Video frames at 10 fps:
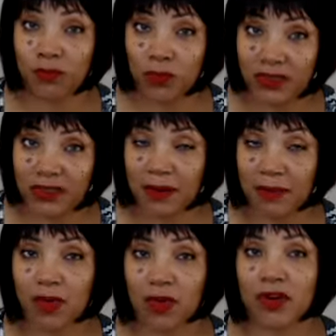real
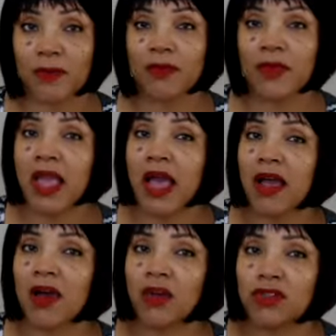estate broker,
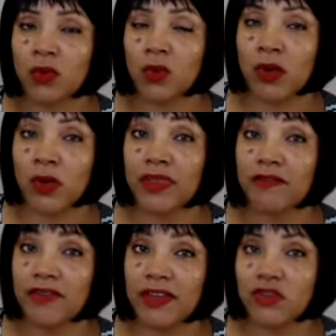I also work with
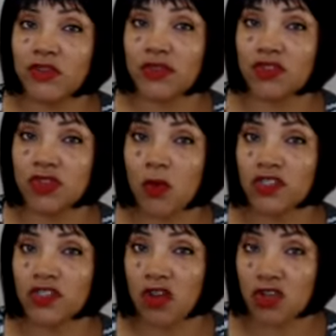investors. And so I
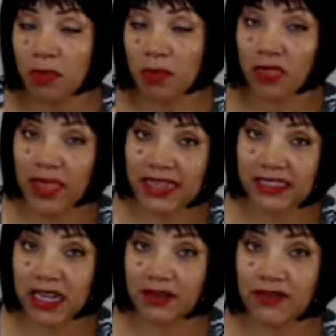want to talk to you about that
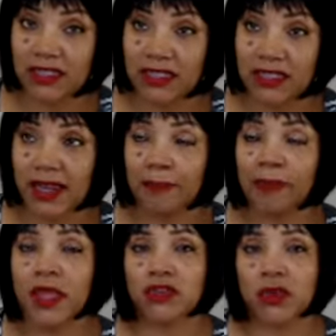side of it today.
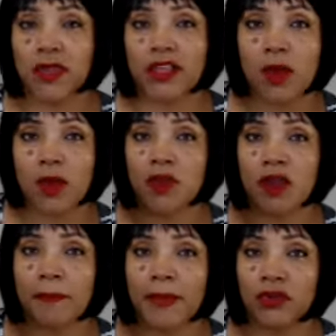So that's why I'm
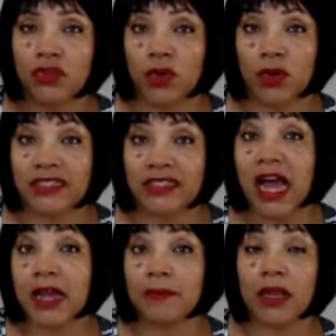talking about your
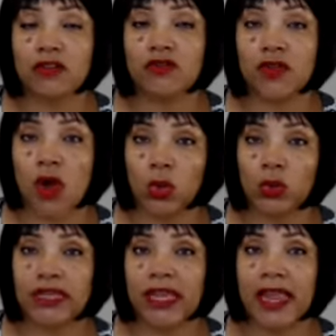timeline for
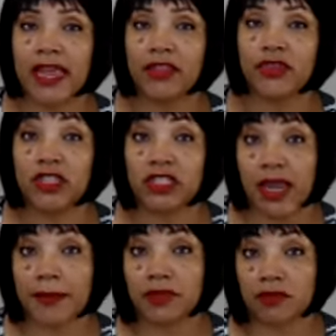holding and the
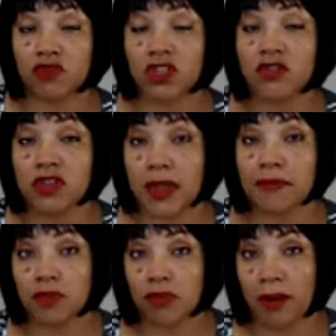types of different
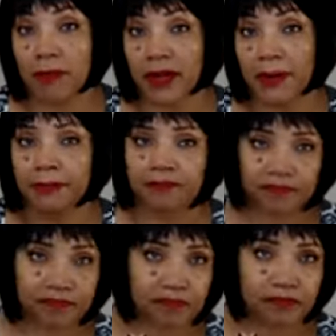types of property.
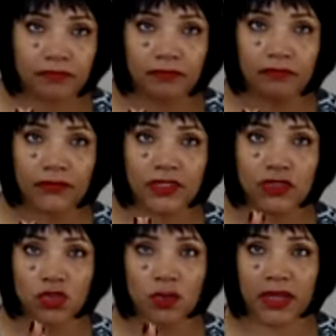
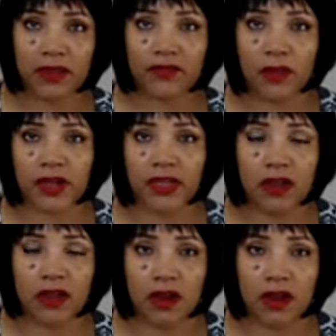So you may have already
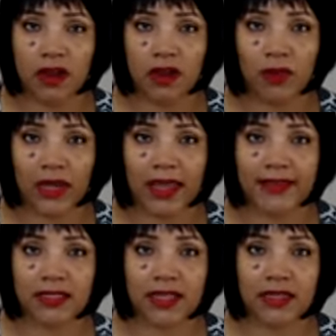uh,
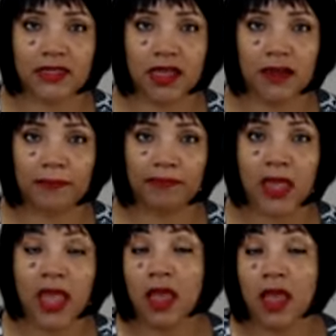realized that, um,
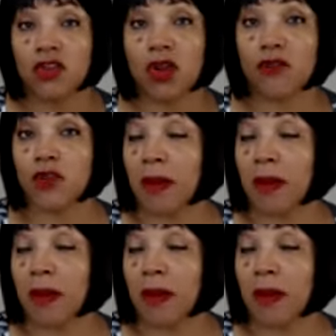you know, if you